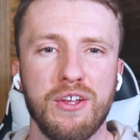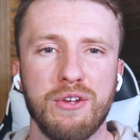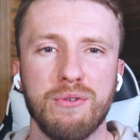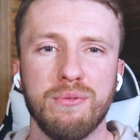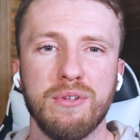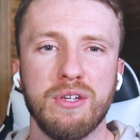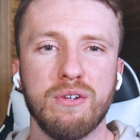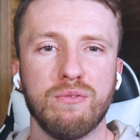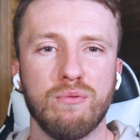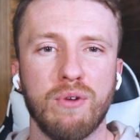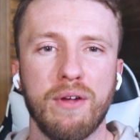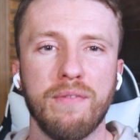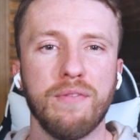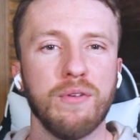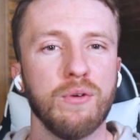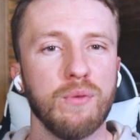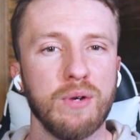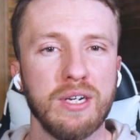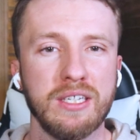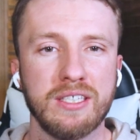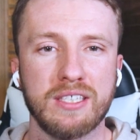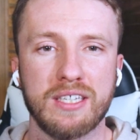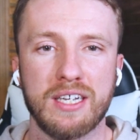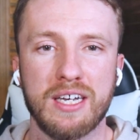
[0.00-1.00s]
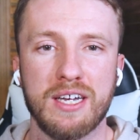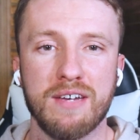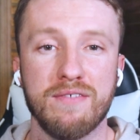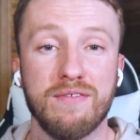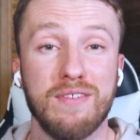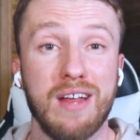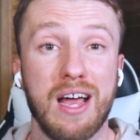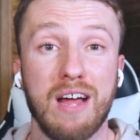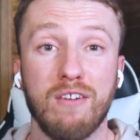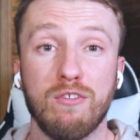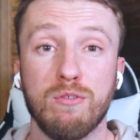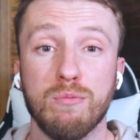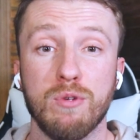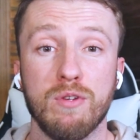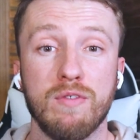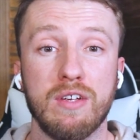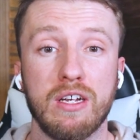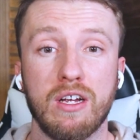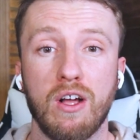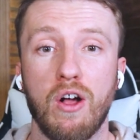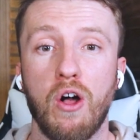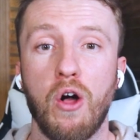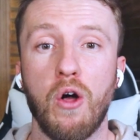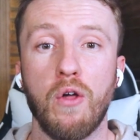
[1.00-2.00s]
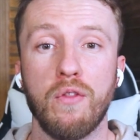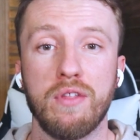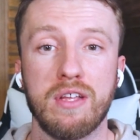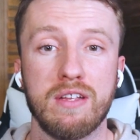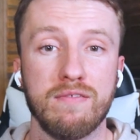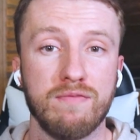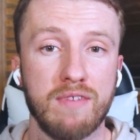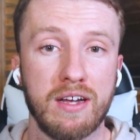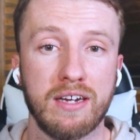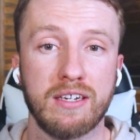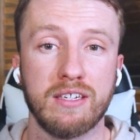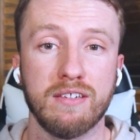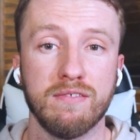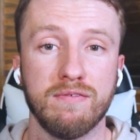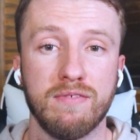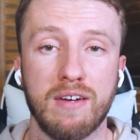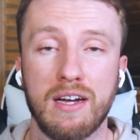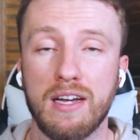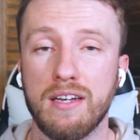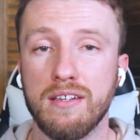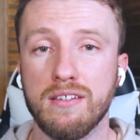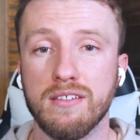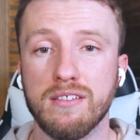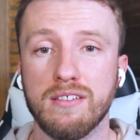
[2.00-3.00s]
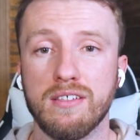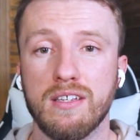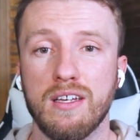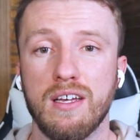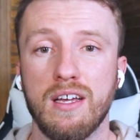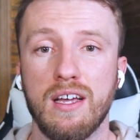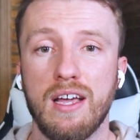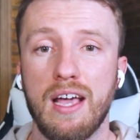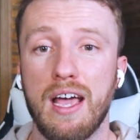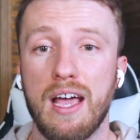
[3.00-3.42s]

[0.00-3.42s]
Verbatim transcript: you really run the risk of not removing all the infected files.